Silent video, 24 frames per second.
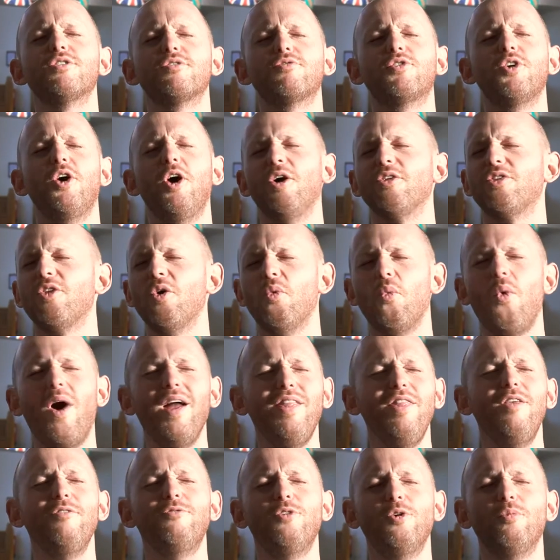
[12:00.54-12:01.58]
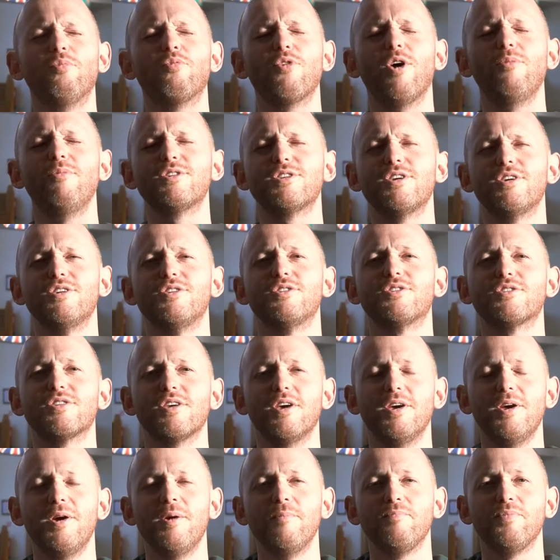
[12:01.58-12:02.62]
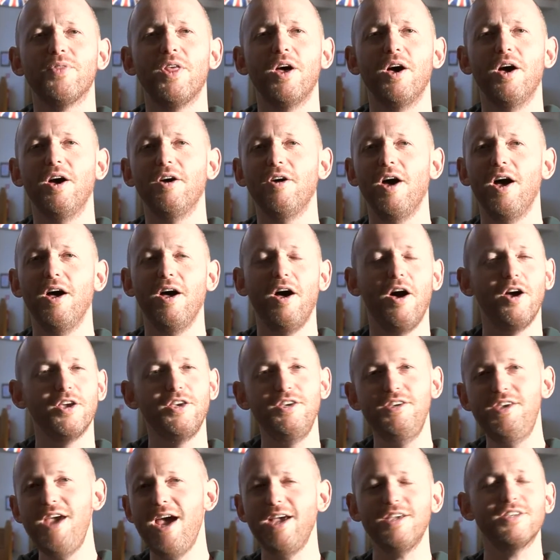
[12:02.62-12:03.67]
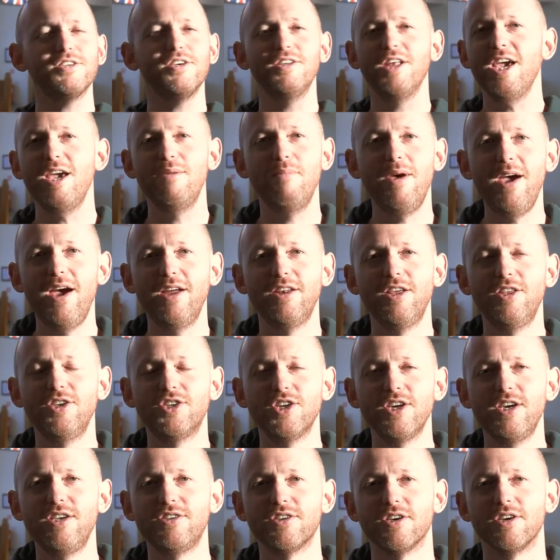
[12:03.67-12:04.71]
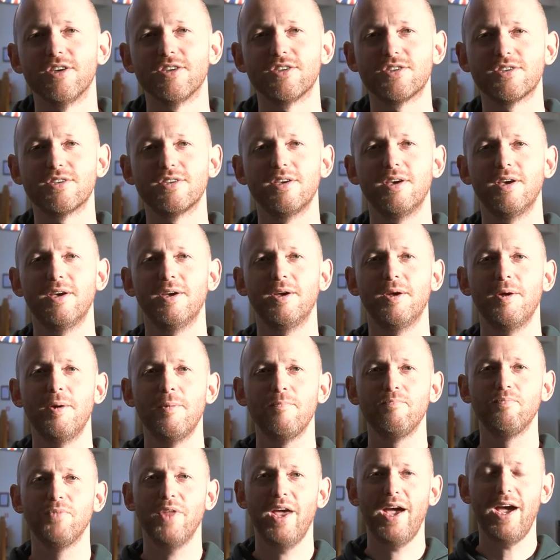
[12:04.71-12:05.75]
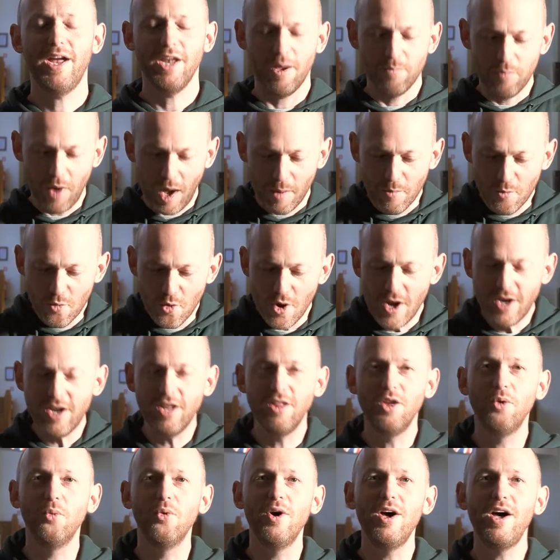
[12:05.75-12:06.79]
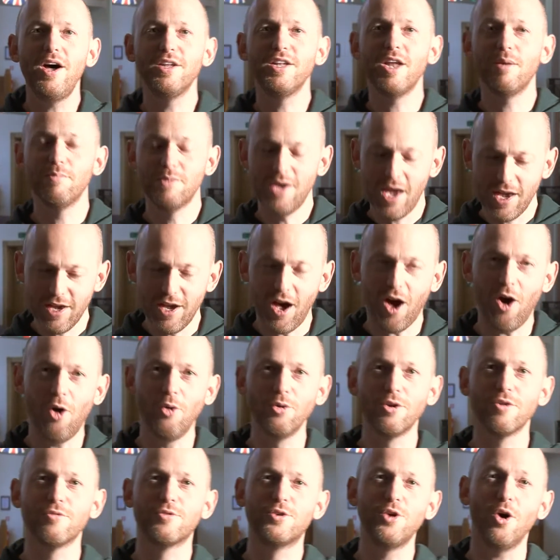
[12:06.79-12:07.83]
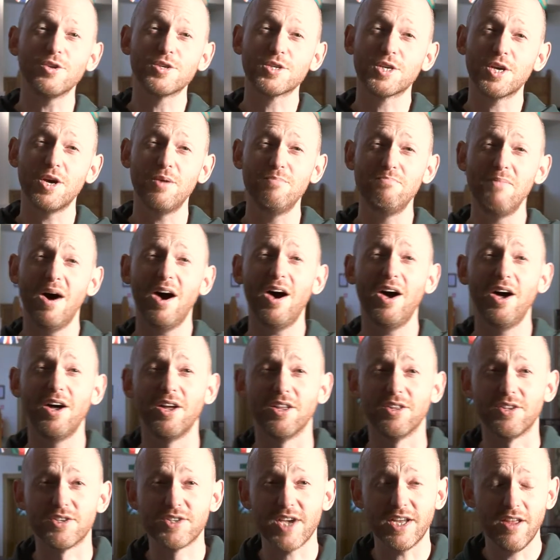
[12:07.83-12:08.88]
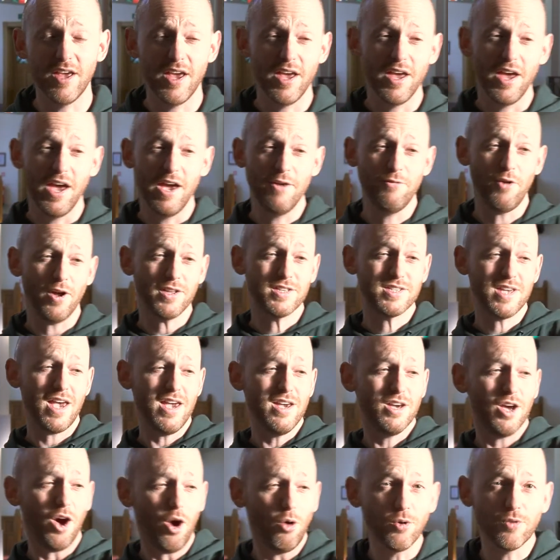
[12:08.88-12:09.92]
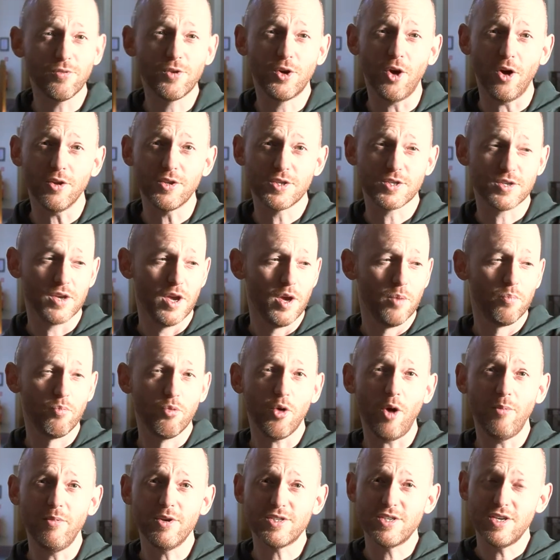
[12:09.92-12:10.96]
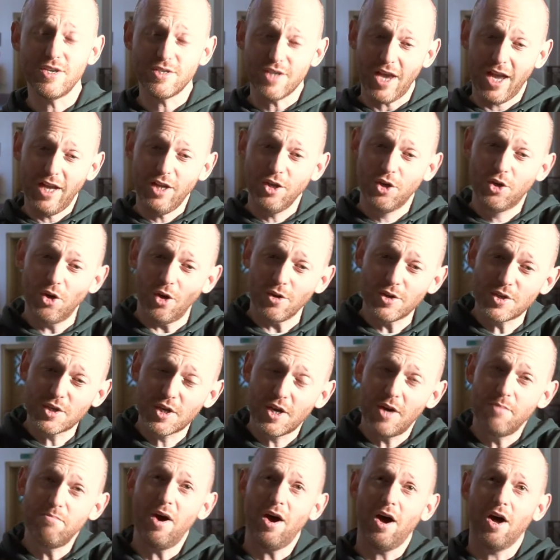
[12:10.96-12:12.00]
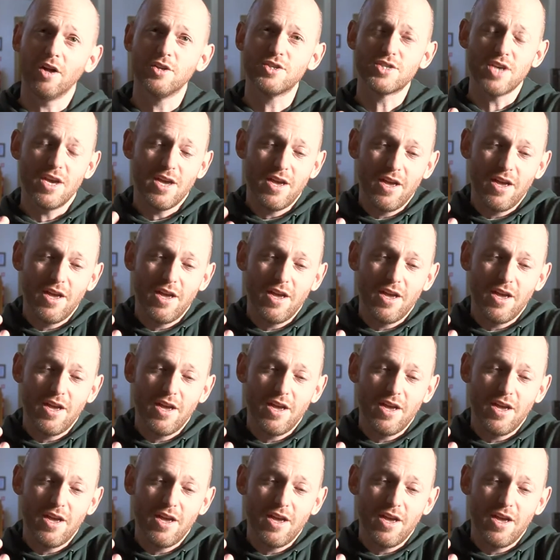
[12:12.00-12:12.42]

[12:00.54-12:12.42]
of God, the wonderful promises that are yes and amen in Jesus. And I'm reading the word and I'm getting hold of God's commands. And if I take hold of God's promises and God's commands,